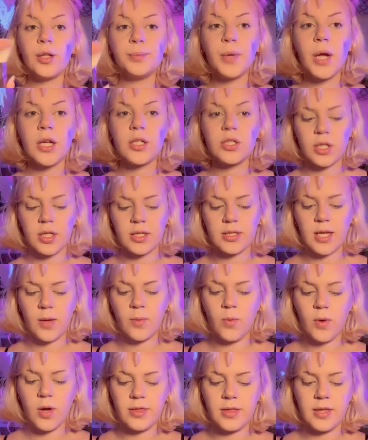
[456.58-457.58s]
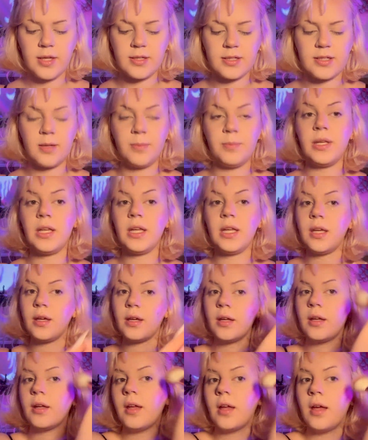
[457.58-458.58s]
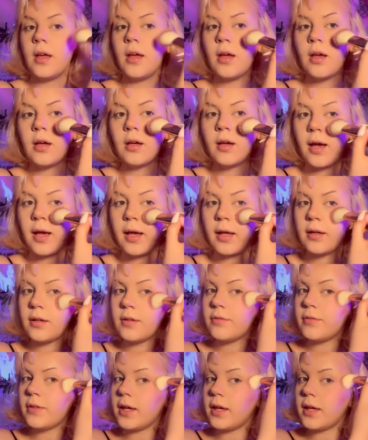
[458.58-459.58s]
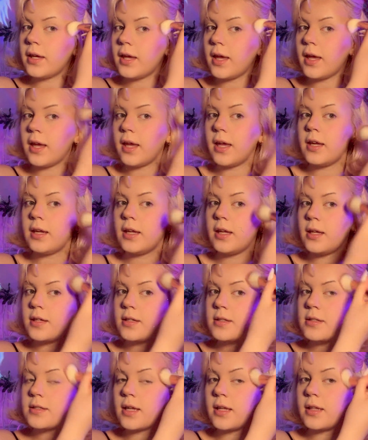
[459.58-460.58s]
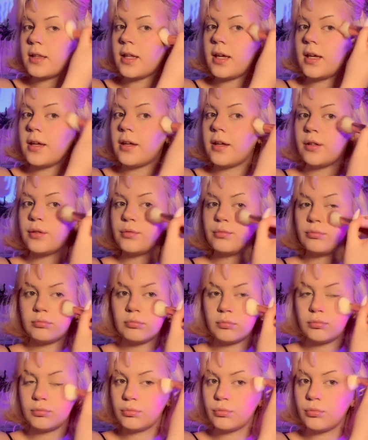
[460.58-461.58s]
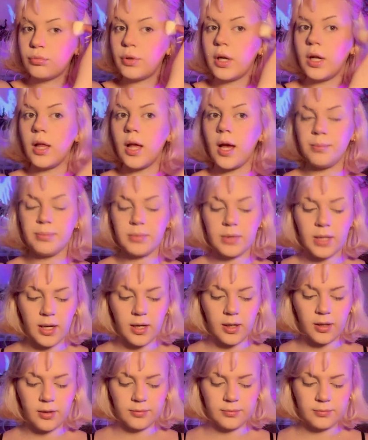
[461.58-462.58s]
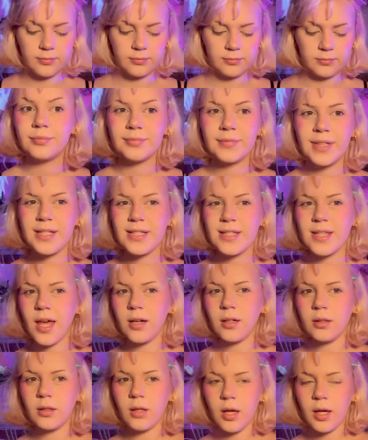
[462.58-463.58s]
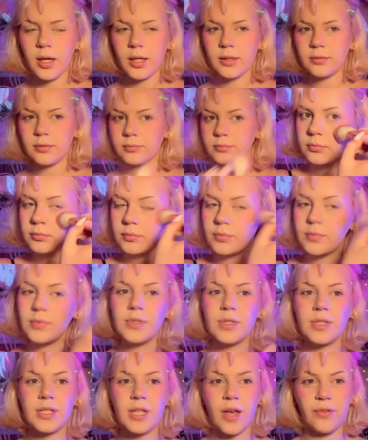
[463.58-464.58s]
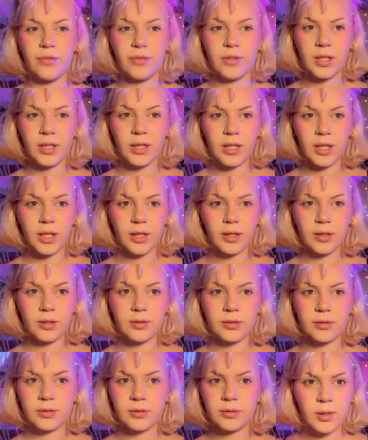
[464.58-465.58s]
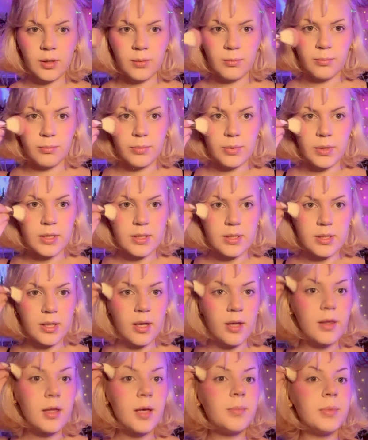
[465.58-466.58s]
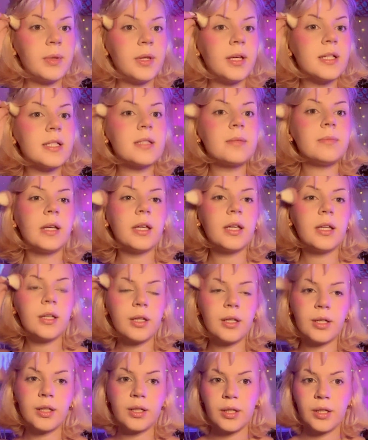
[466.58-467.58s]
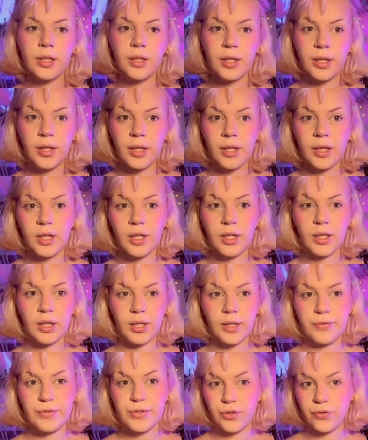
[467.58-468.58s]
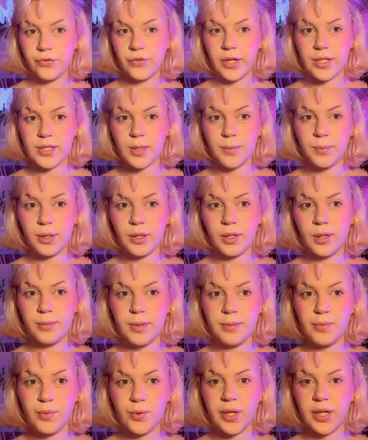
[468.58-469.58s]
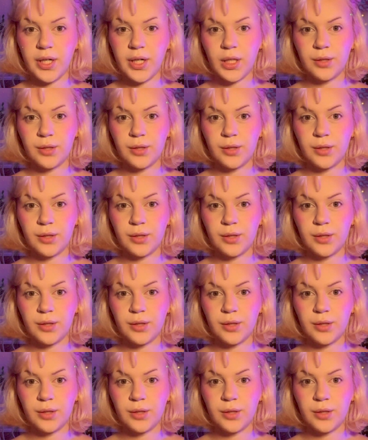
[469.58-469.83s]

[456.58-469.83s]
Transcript: brush because I want this to be kind of like 80s and like real up there. Is that a lot? Definitely. But you see how that placement lifts your face up a little bit more?